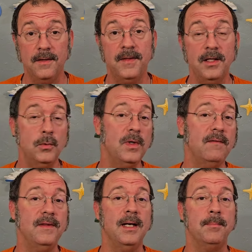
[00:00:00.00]
they do
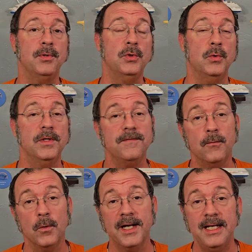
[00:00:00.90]
have the opportunity
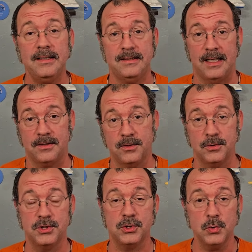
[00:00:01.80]
for a Dr.
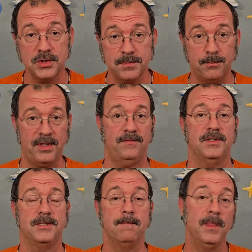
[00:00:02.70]
Seuss
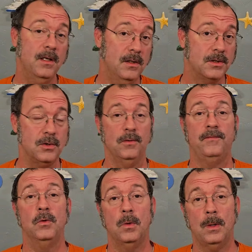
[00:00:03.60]
breakfast. So
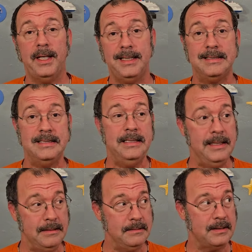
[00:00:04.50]
if you like
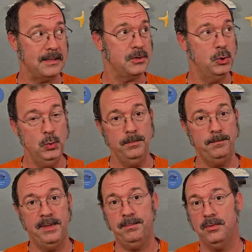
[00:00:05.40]
seeing
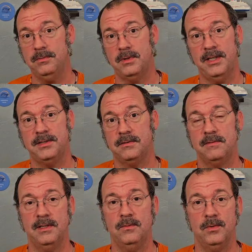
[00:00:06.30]
costumed people dance
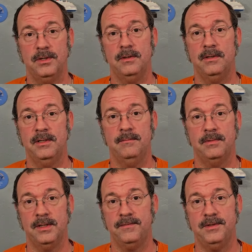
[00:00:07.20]
around while you're eating
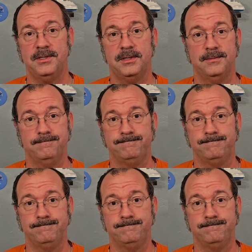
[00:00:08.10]
breakfast,